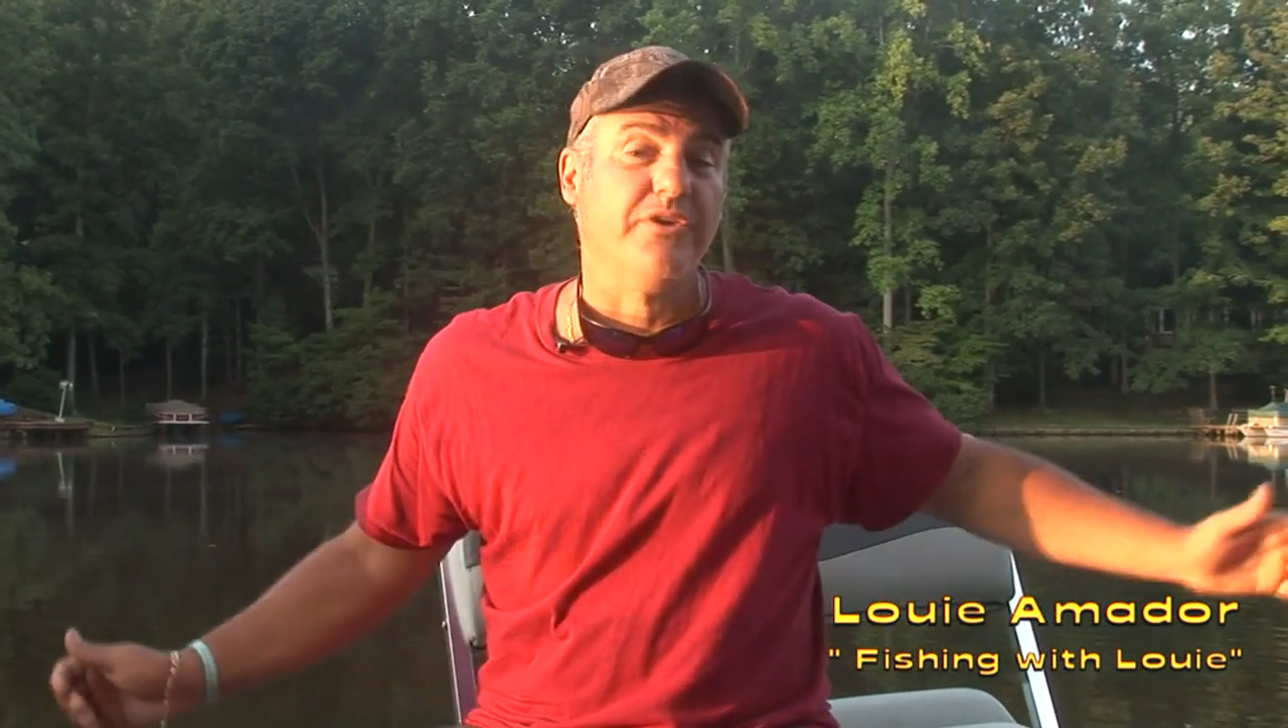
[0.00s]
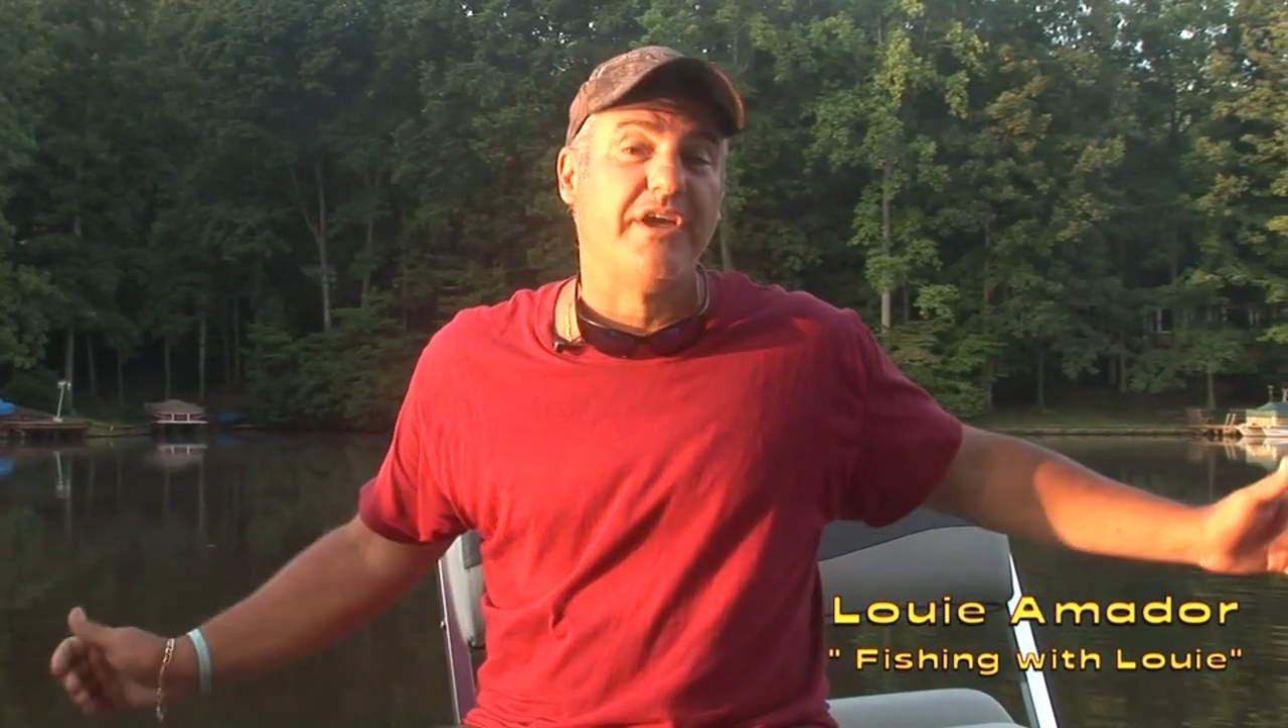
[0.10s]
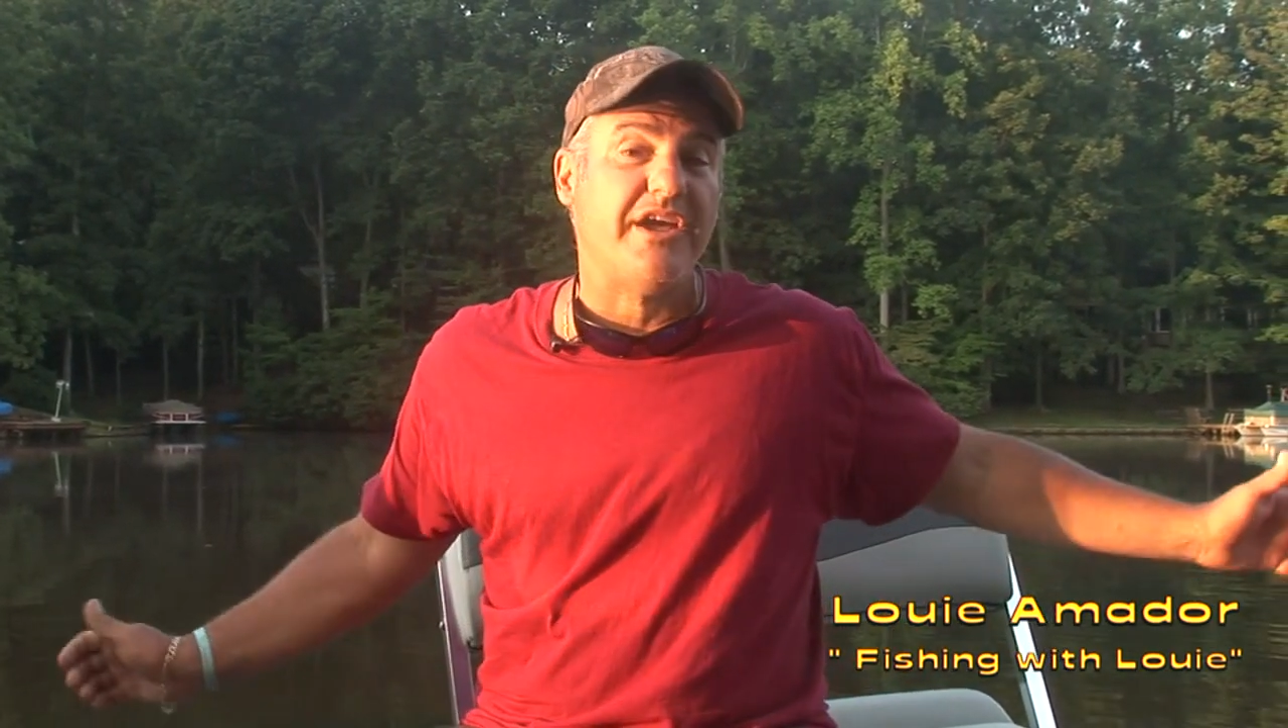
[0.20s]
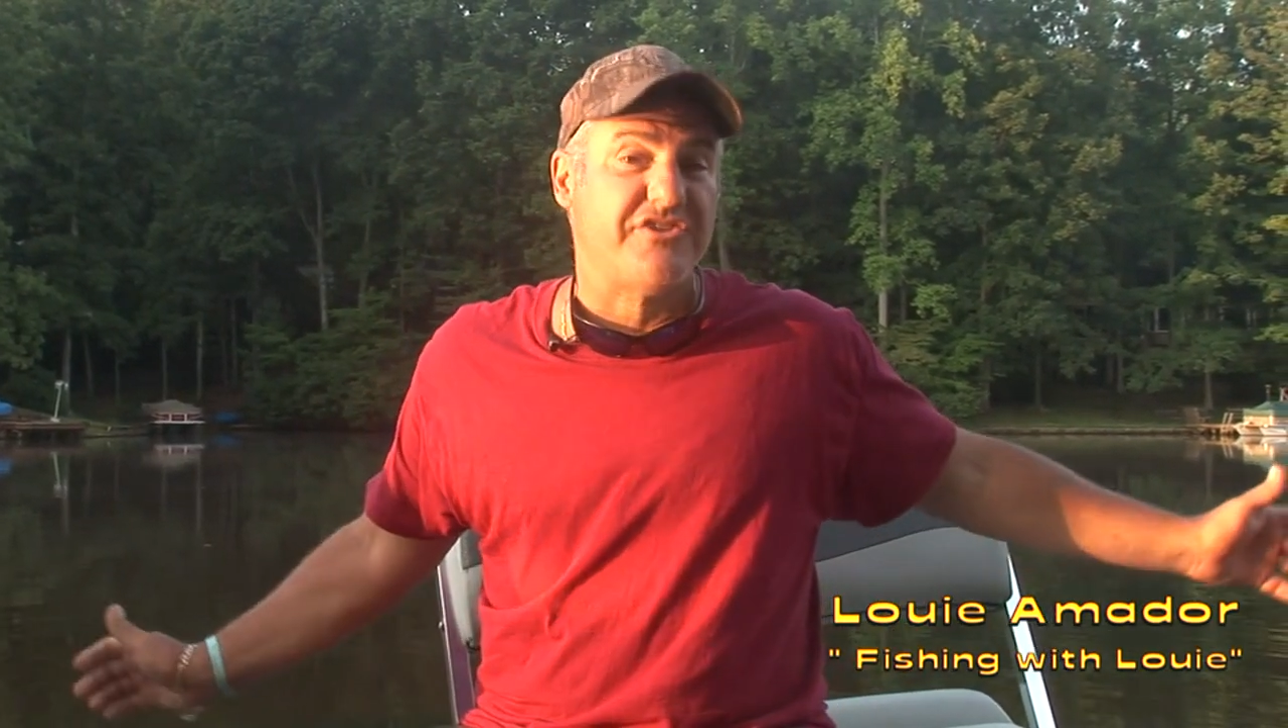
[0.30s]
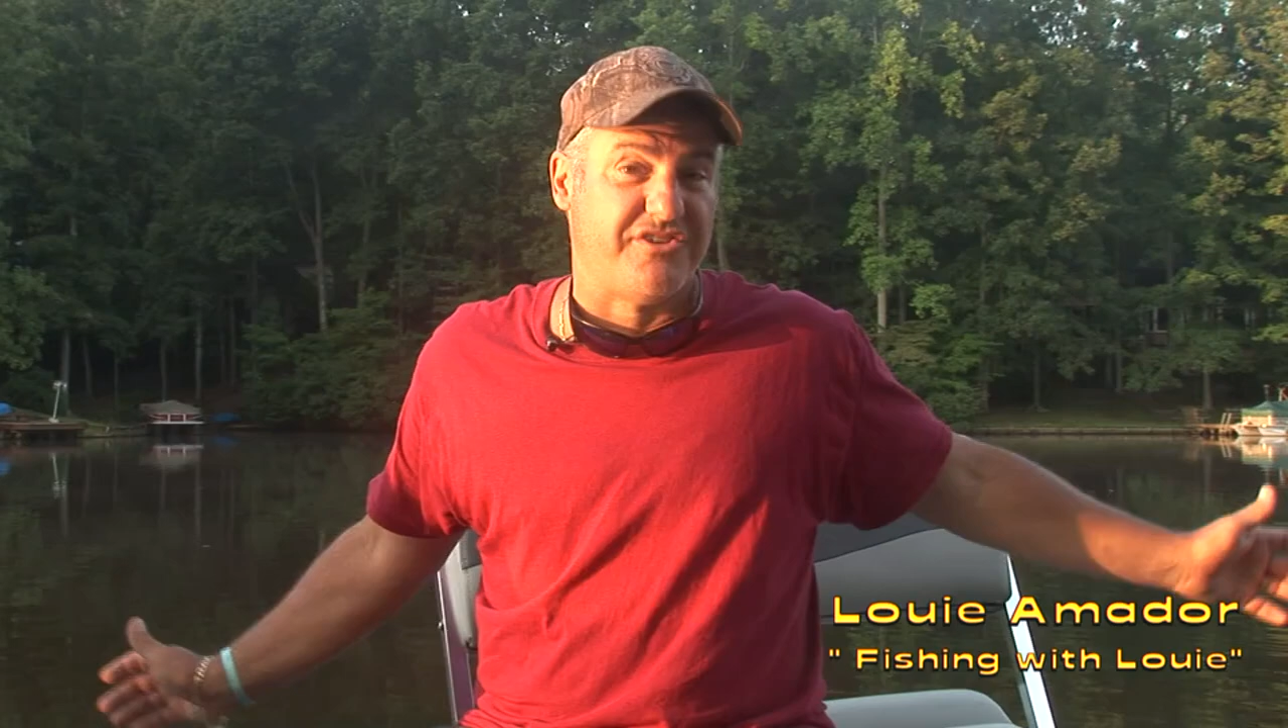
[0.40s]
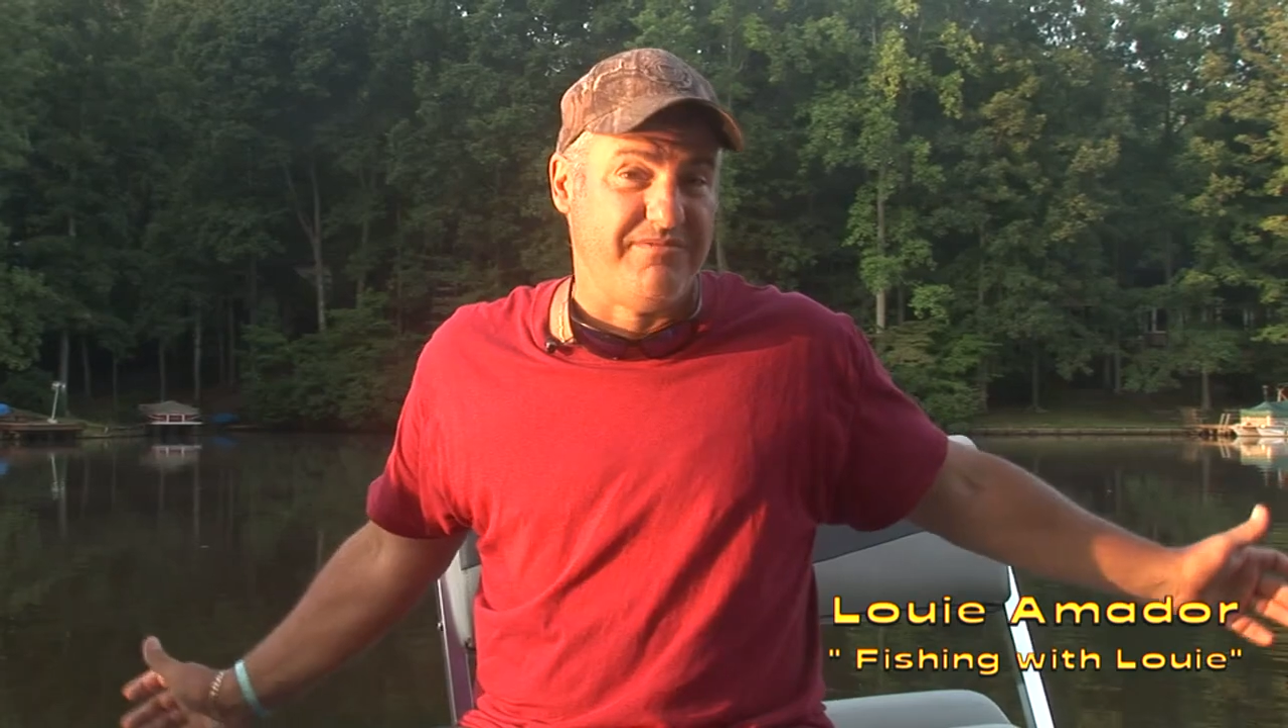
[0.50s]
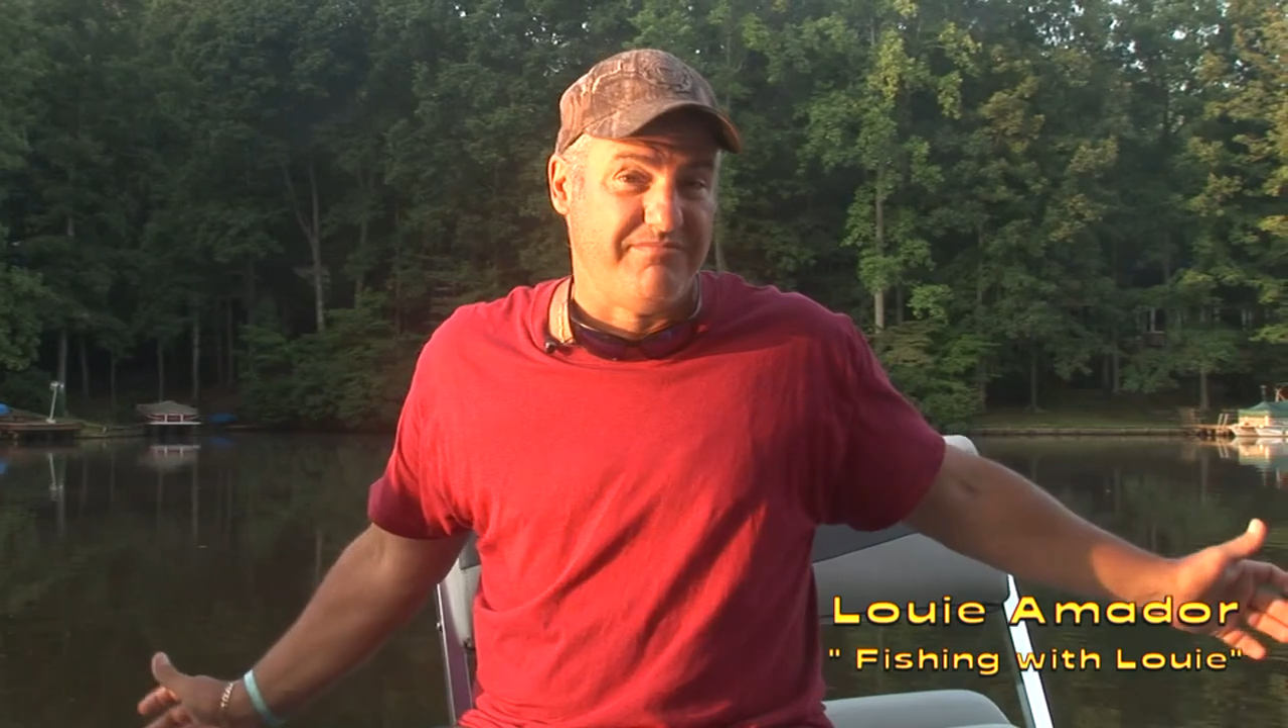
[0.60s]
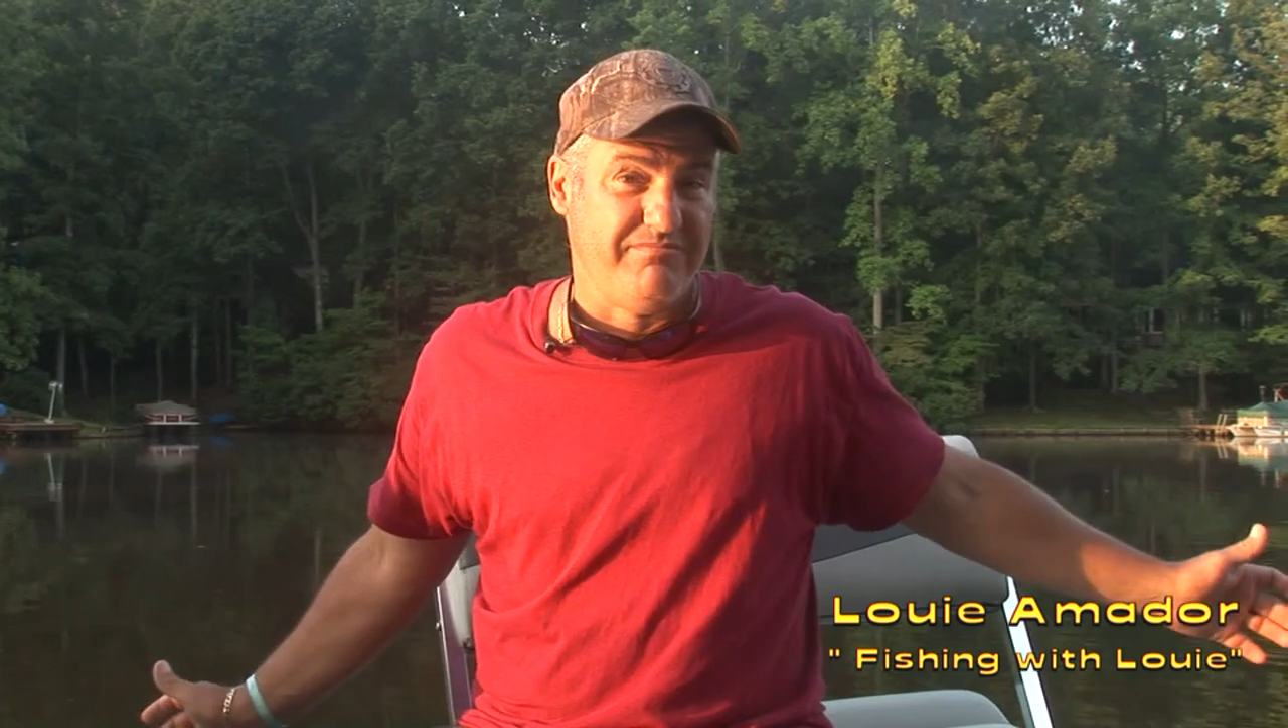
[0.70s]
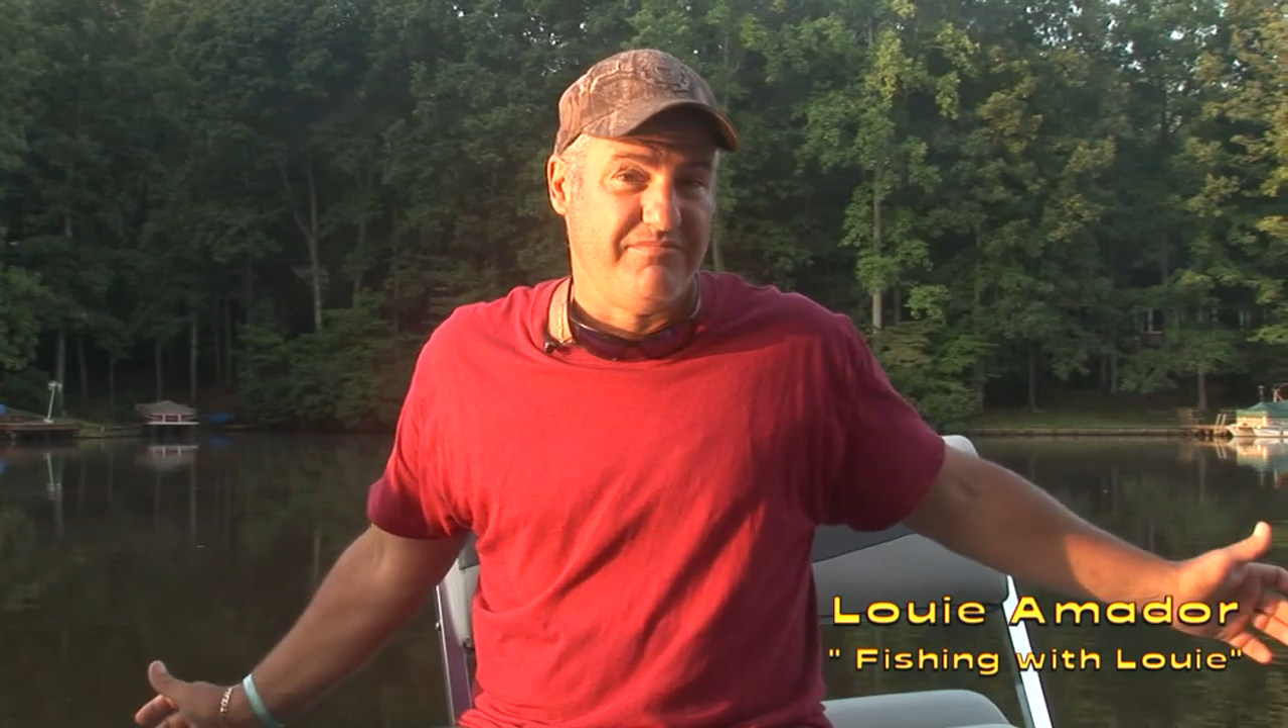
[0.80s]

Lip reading: location,